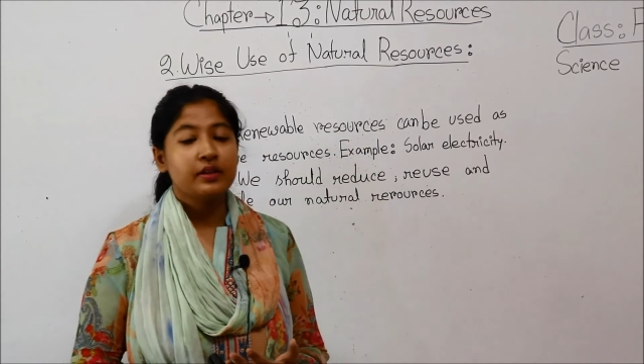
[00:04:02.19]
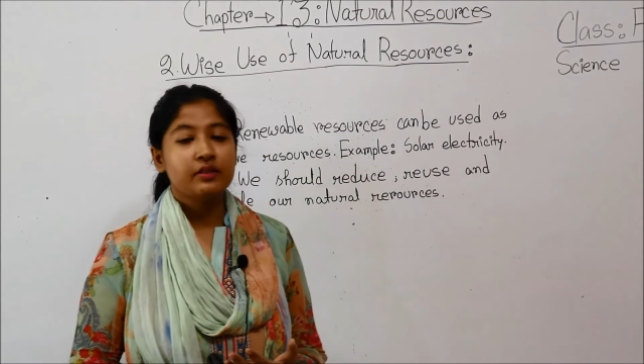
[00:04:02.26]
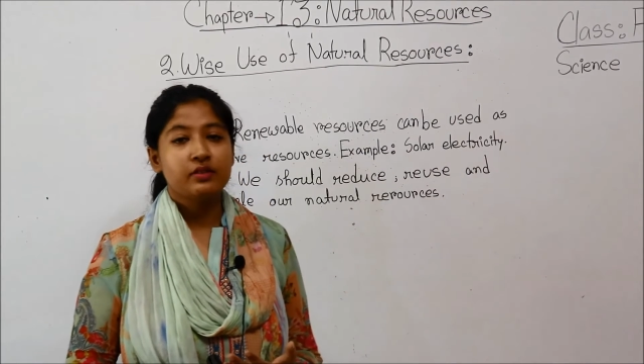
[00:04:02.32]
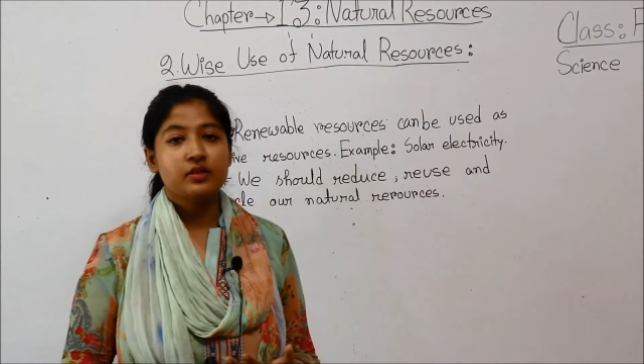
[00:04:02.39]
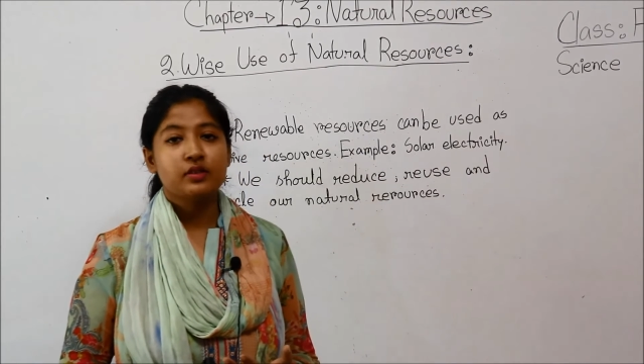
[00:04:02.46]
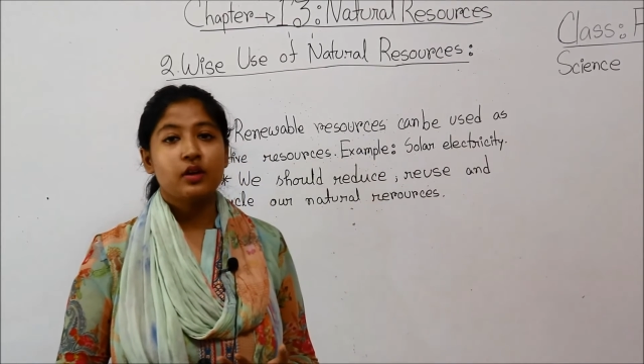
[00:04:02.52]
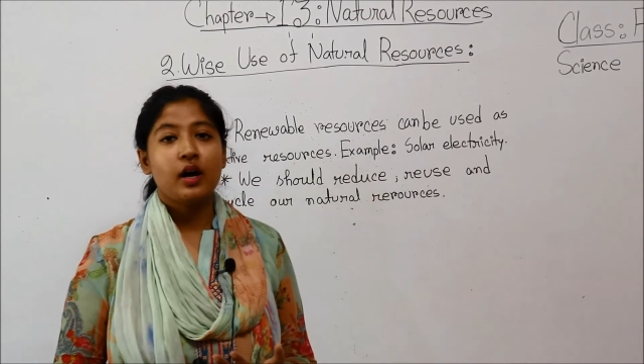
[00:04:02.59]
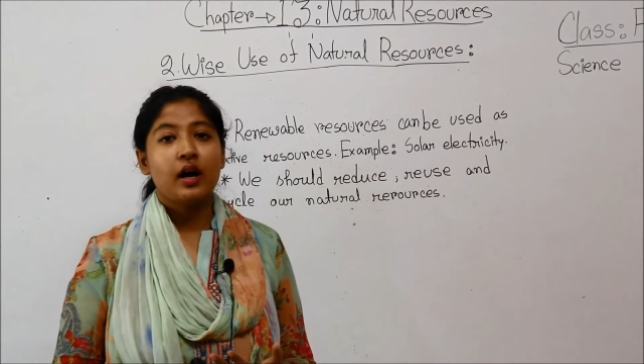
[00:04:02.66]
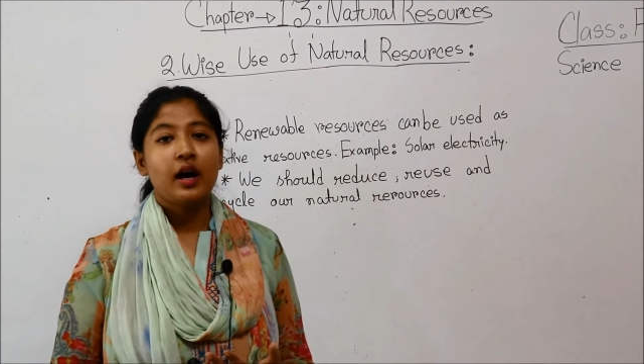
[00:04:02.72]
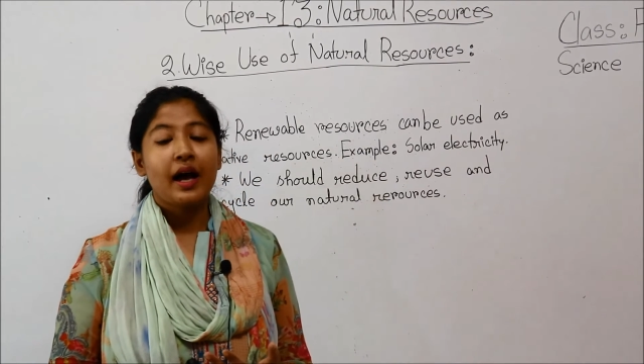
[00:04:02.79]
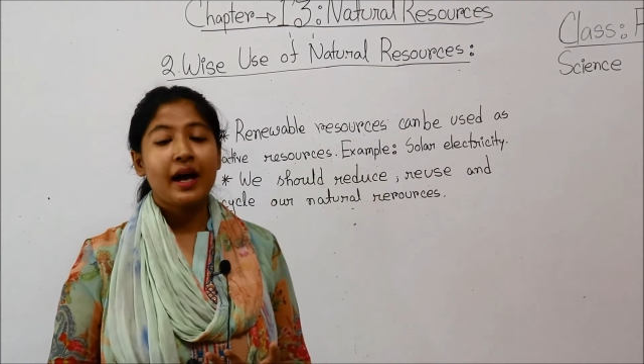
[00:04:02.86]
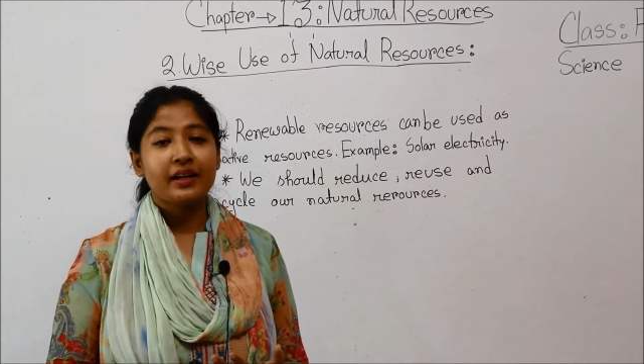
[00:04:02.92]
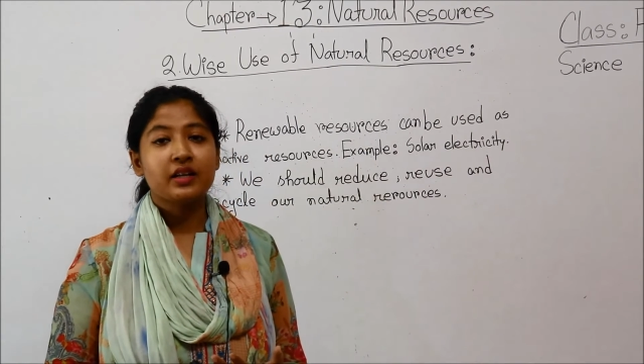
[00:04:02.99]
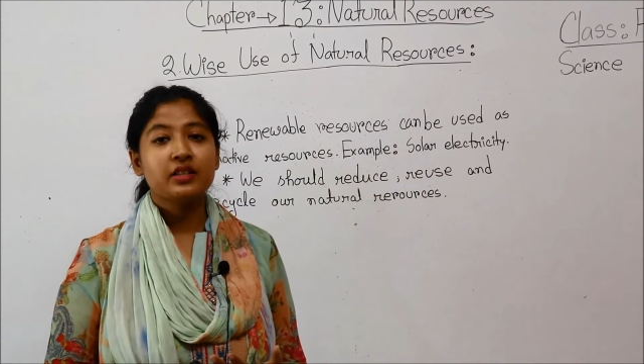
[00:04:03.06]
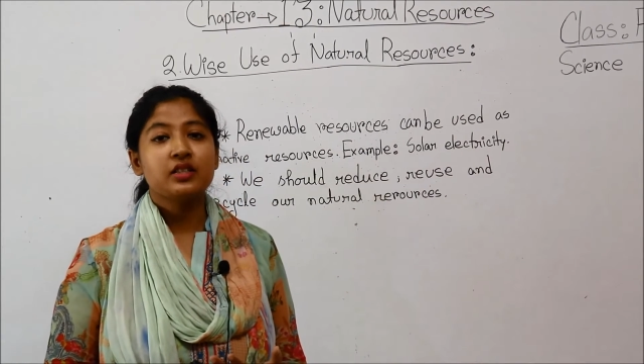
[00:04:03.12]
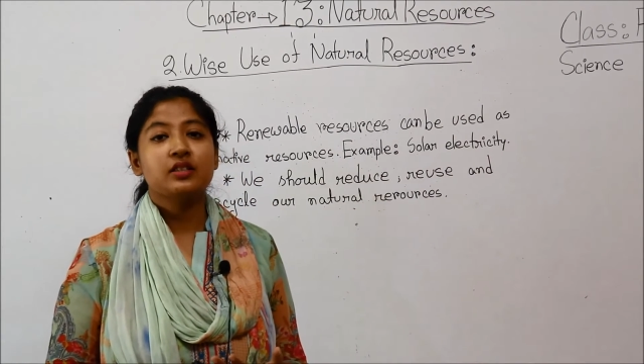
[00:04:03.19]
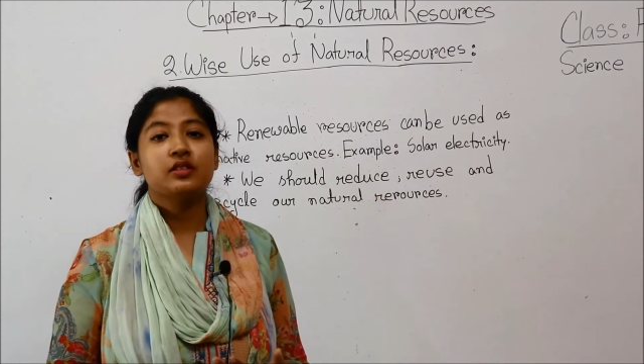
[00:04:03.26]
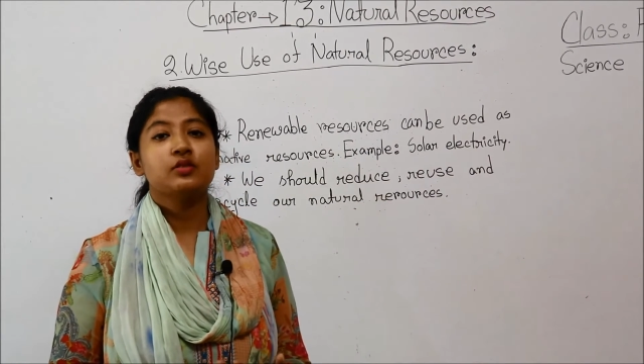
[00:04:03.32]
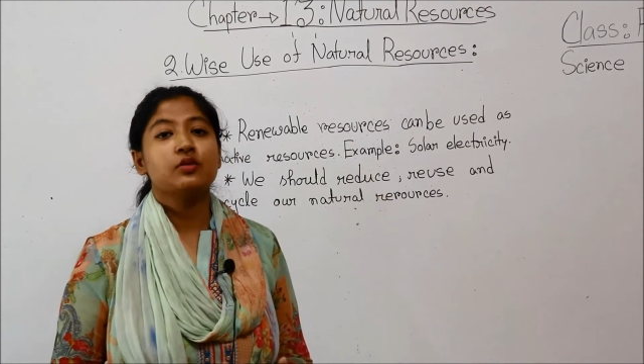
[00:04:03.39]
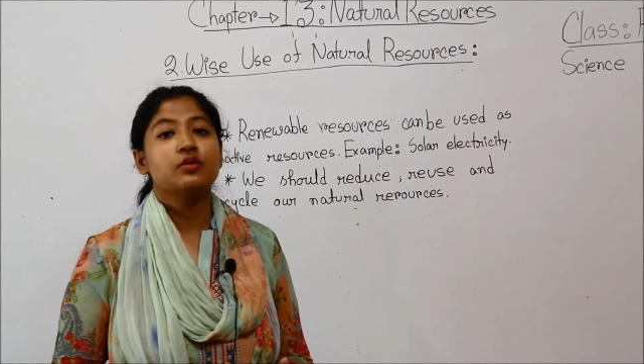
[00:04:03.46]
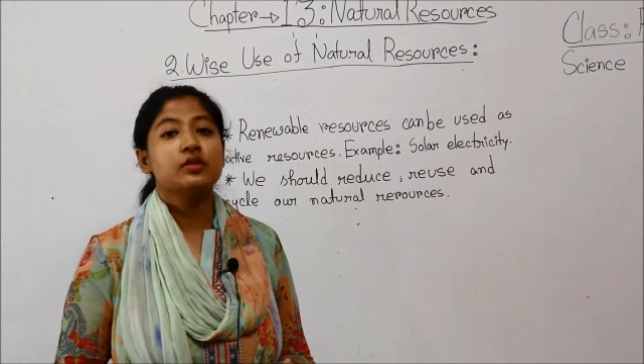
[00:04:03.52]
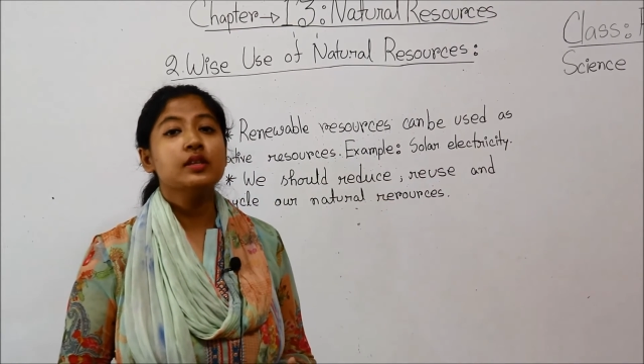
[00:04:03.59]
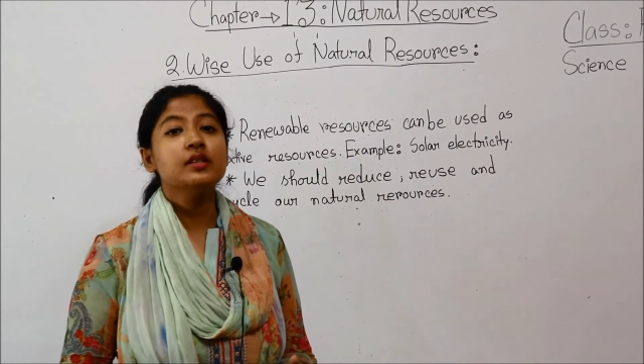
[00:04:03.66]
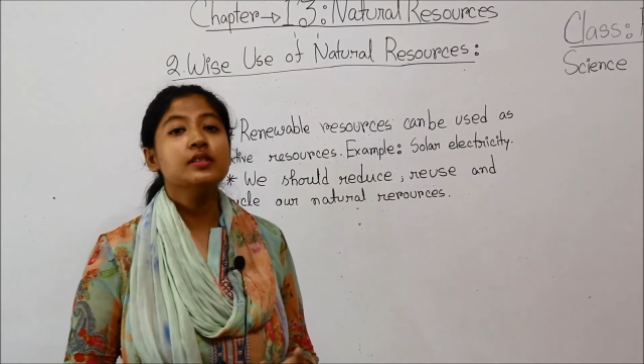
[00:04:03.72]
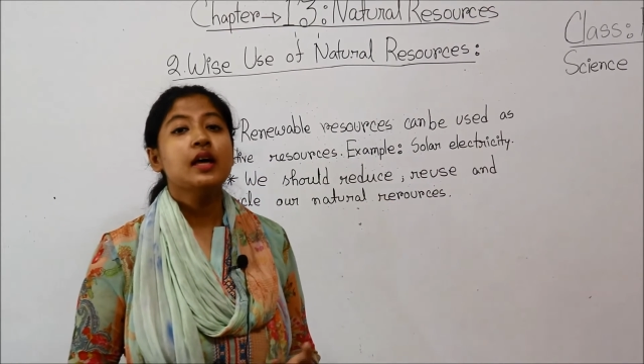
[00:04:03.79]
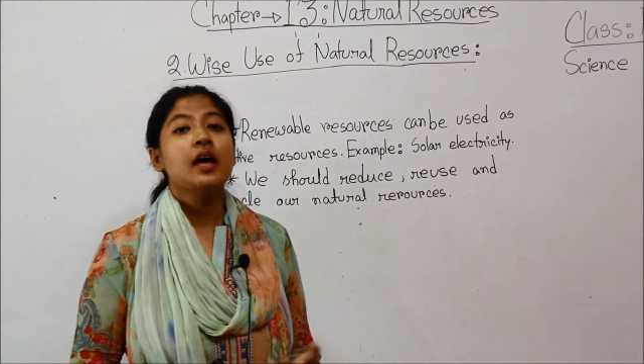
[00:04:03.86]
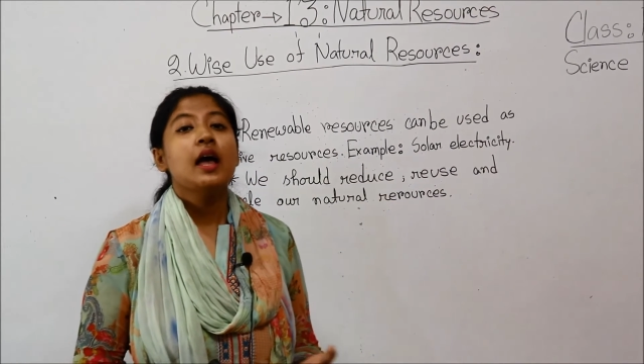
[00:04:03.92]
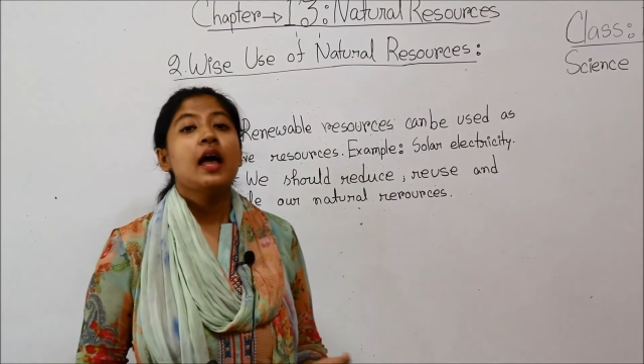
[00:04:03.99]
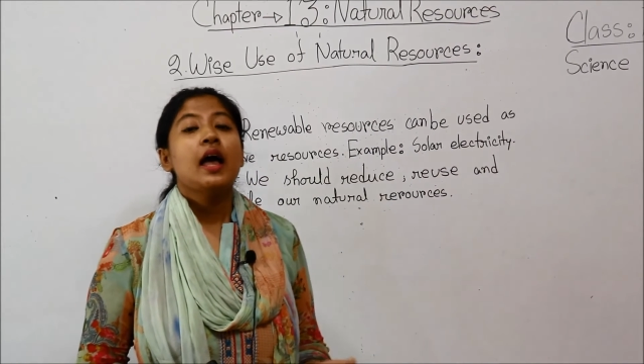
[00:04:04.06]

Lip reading: energy resources,